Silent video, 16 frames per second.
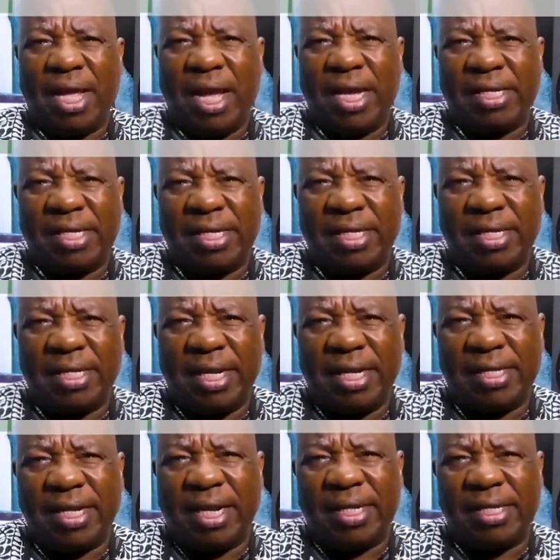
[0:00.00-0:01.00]
and
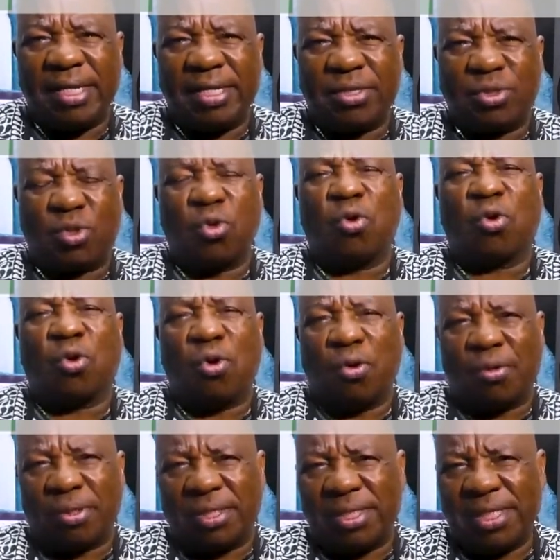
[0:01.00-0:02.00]
the
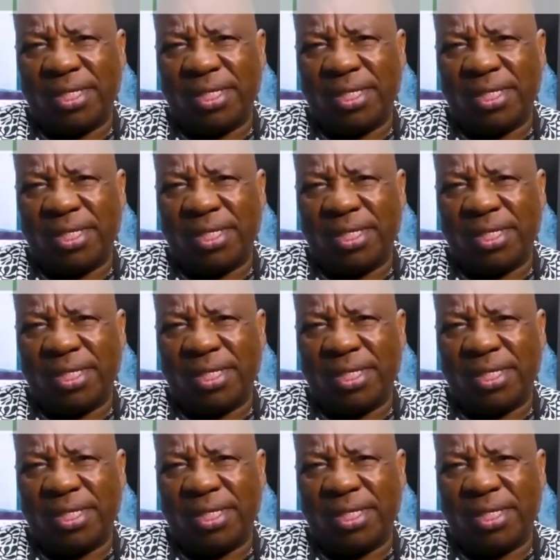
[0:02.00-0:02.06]
so-called